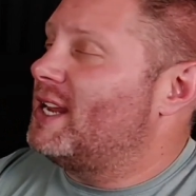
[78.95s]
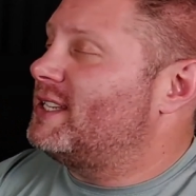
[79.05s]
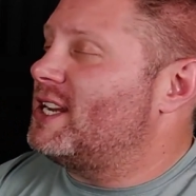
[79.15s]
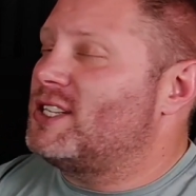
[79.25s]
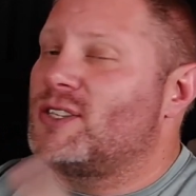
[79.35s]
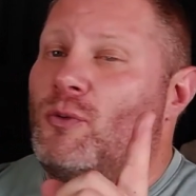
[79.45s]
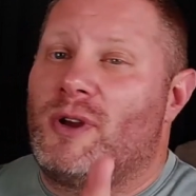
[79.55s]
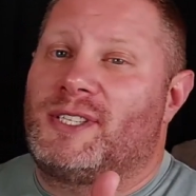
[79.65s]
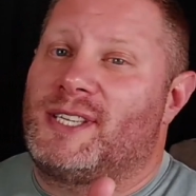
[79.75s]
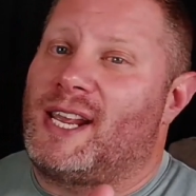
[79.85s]
it takes just
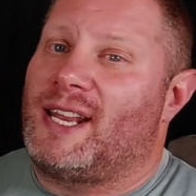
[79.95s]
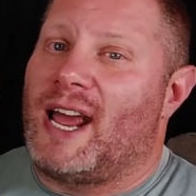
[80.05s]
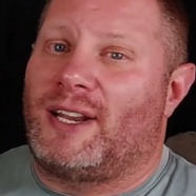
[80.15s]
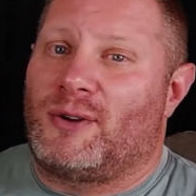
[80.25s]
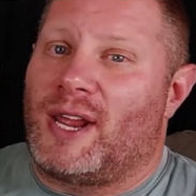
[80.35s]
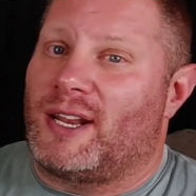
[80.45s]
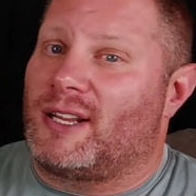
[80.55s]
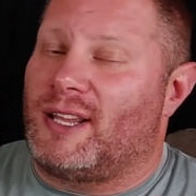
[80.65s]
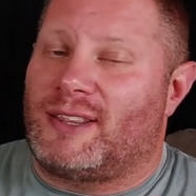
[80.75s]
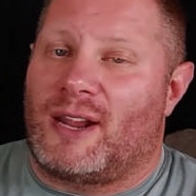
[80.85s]
1 second out of your day
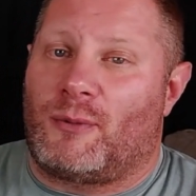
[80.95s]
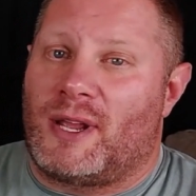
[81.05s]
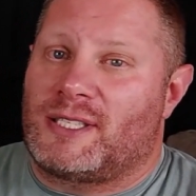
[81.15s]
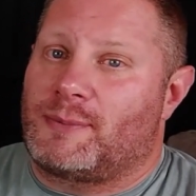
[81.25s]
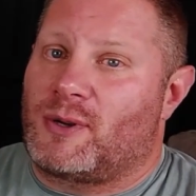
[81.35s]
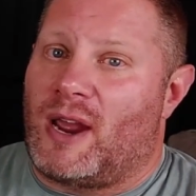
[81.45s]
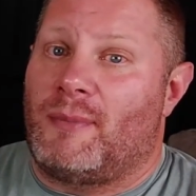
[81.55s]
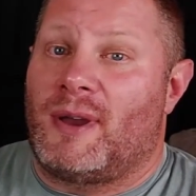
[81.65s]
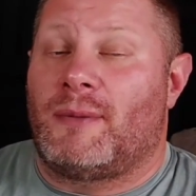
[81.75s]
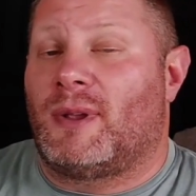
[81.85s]
to click that red
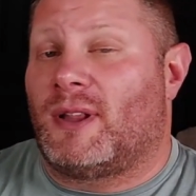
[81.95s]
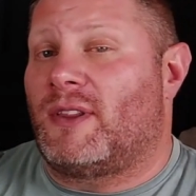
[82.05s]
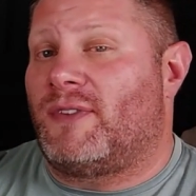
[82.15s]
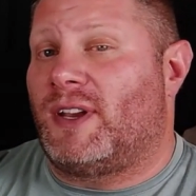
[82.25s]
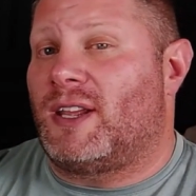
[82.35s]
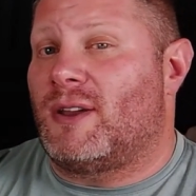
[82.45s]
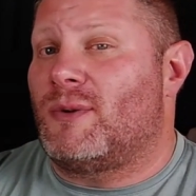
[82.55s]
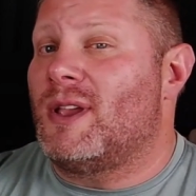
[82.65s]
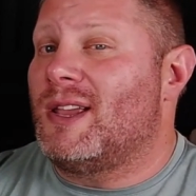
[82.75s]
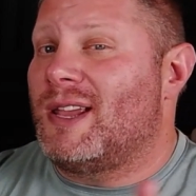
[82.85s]
subscribe button below the
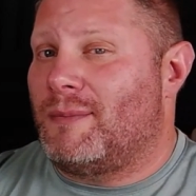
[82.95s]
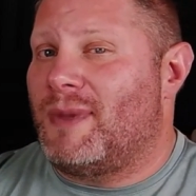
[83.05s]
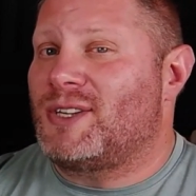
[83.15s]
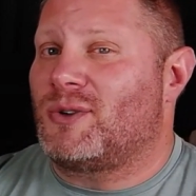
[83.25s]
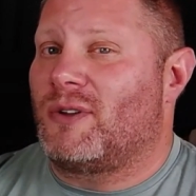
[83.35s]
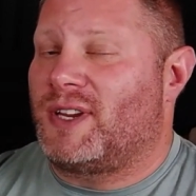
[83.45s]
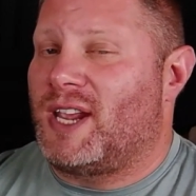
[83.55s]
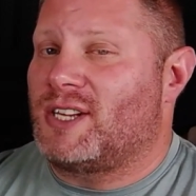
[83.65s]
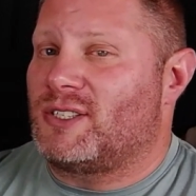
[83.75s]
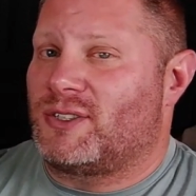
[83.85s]
video and make sure
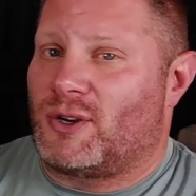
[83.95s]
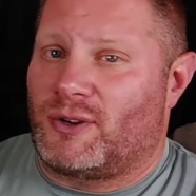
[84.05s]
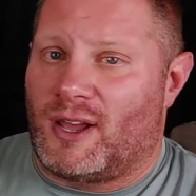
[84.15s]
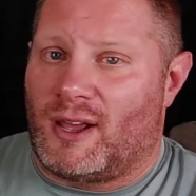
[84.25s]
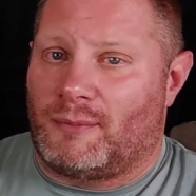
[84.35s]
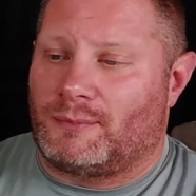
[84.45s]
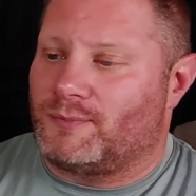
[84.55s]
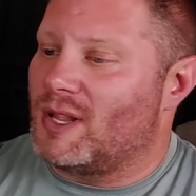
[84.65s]
notifications are turned on.